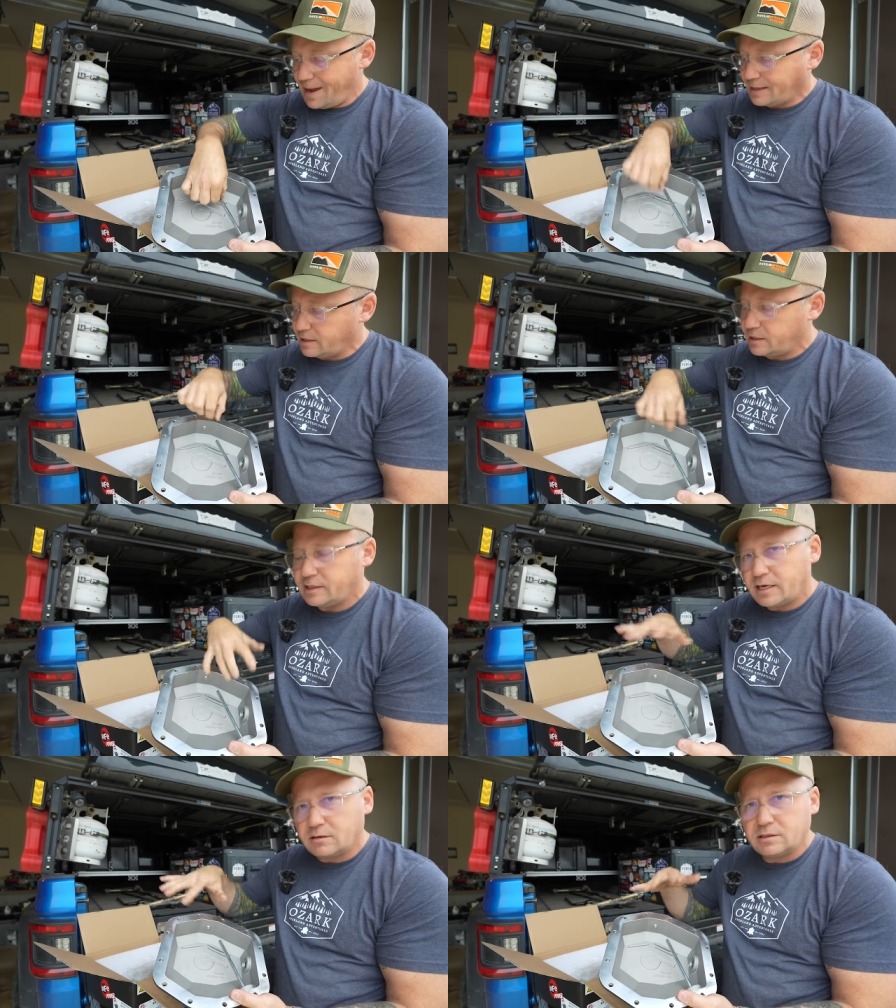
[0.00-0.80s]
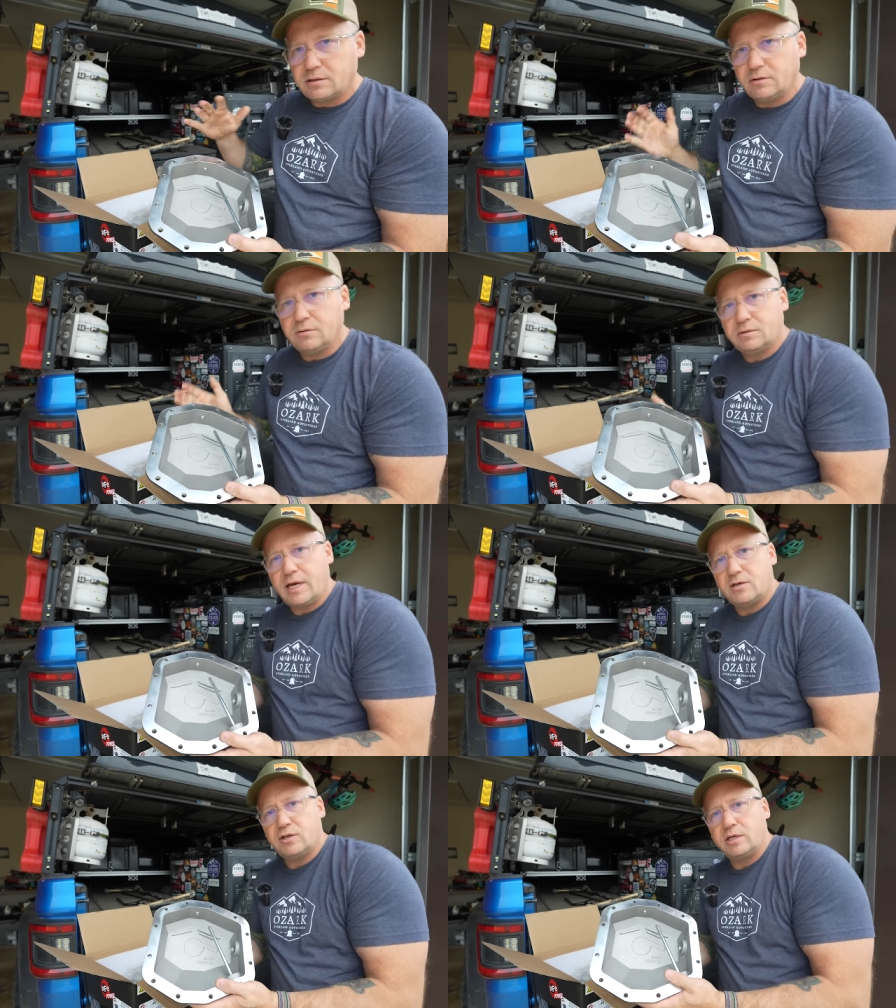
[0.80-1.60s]
magnet in there to
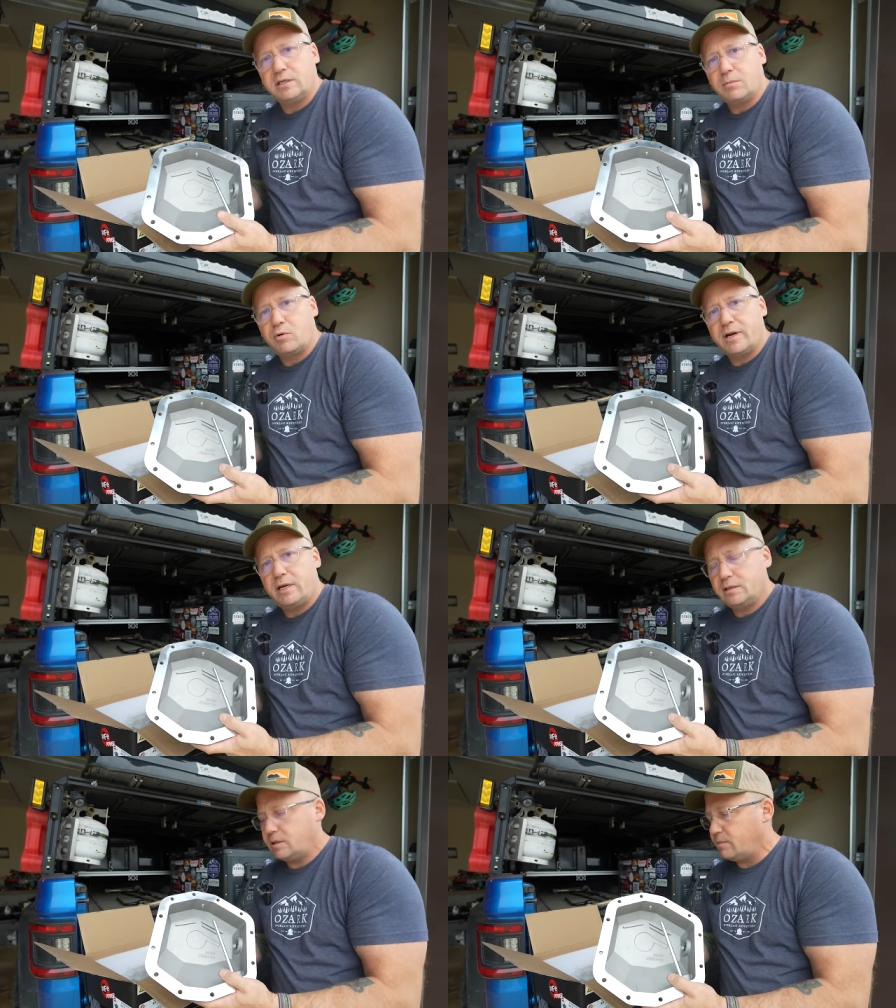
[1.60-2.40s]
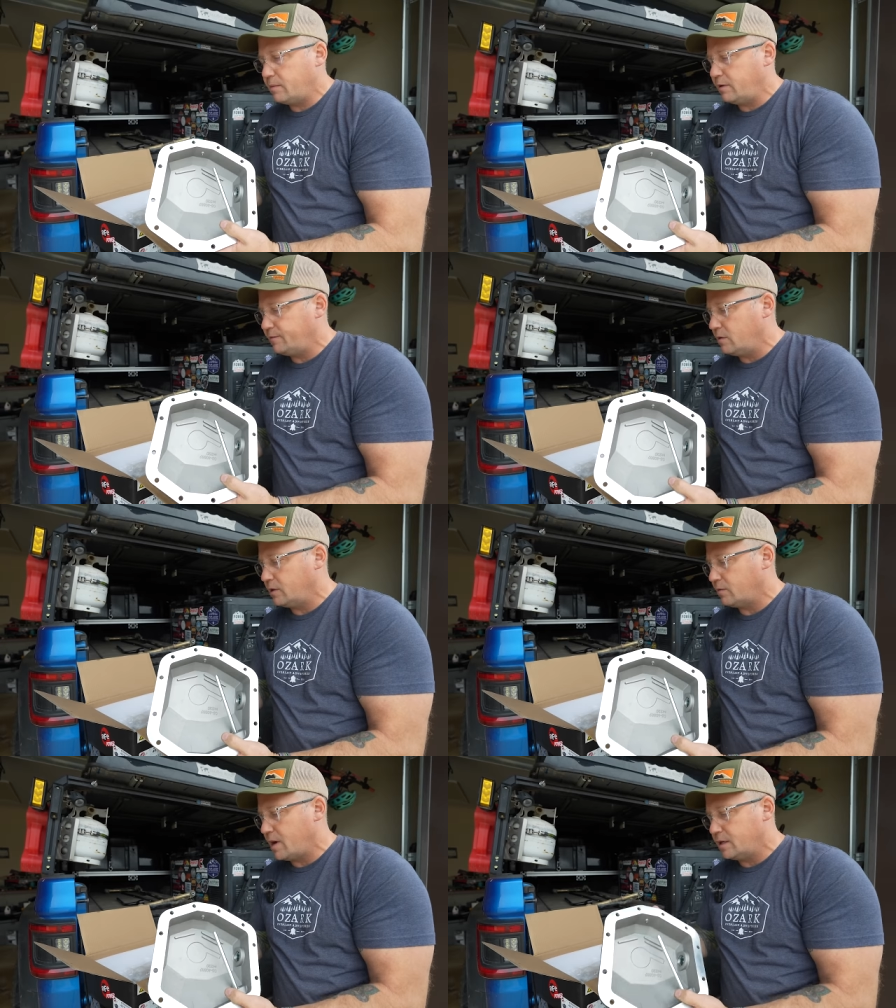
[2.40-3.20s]
catch any debris that may be
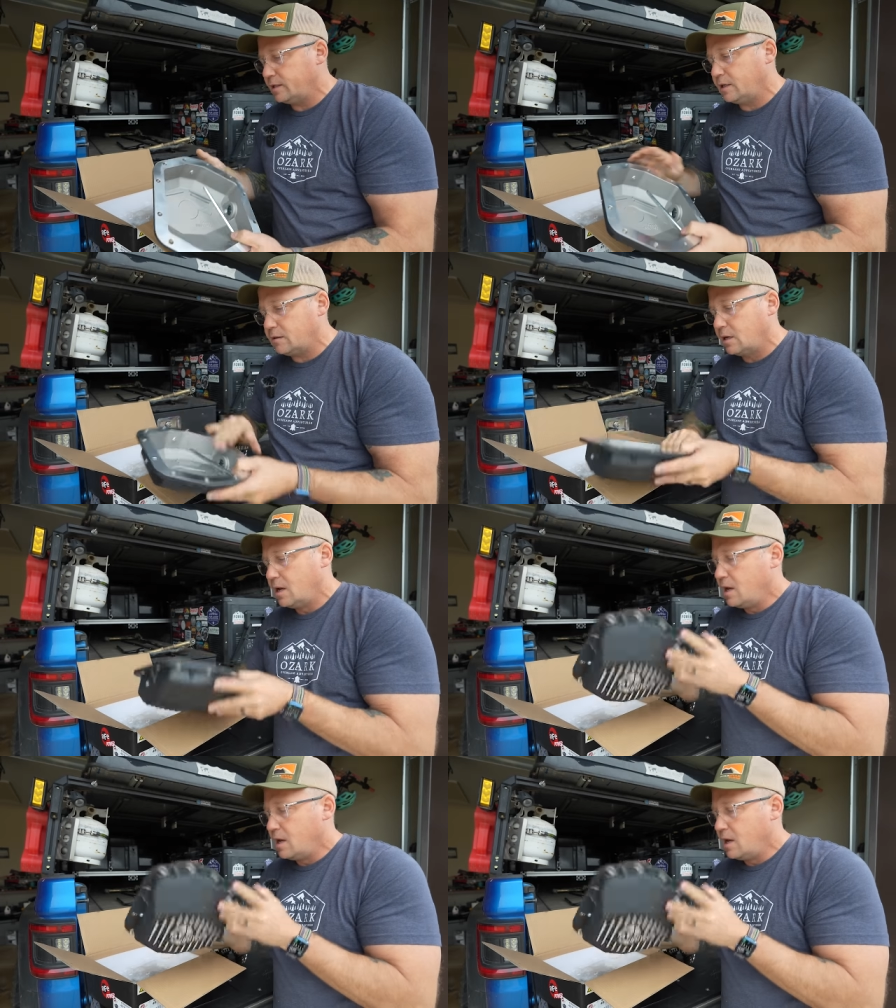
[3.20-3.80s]
floating around in there.